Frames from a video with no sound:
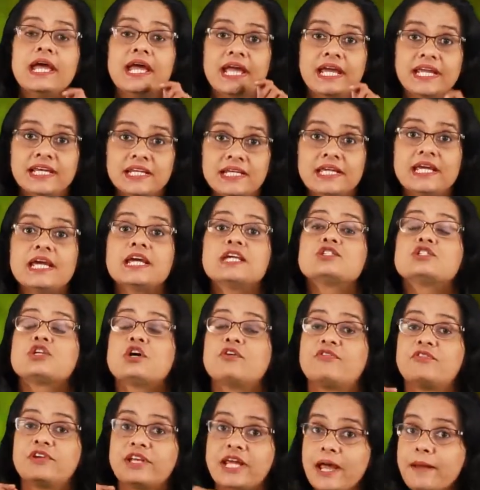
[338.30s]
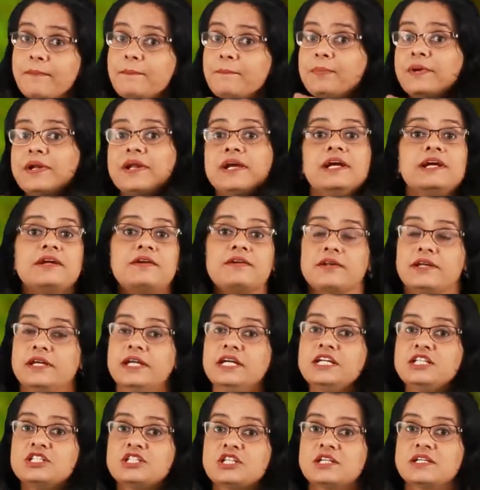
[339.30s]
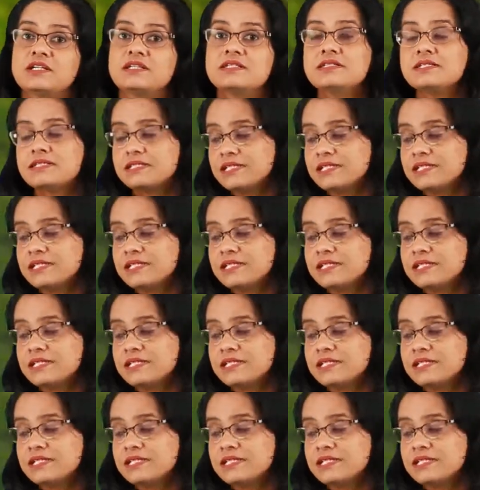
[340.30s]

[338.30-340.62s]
In case of temperate regions,